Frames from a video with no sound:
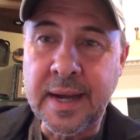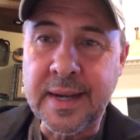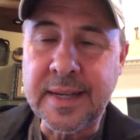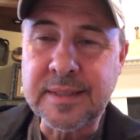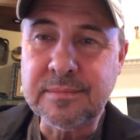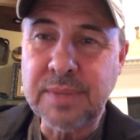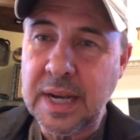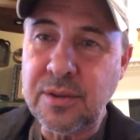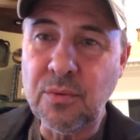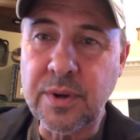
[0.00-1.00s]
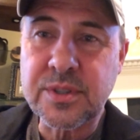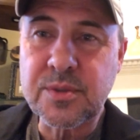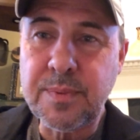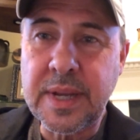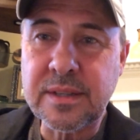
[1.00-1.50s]
Uh, but I do want to
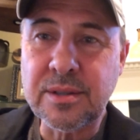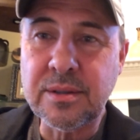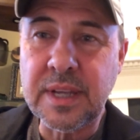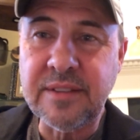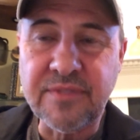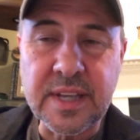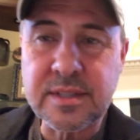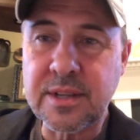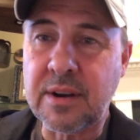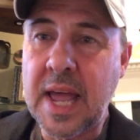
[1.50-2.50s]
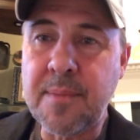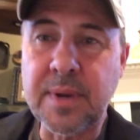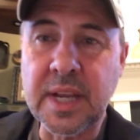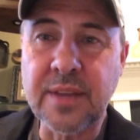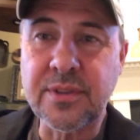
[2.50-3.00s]
speak to events that are
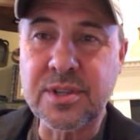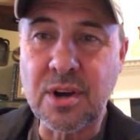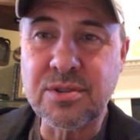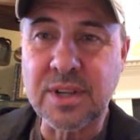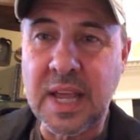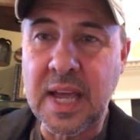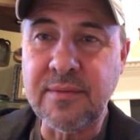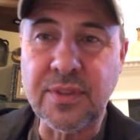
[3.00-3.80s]
happening at the Church Alive.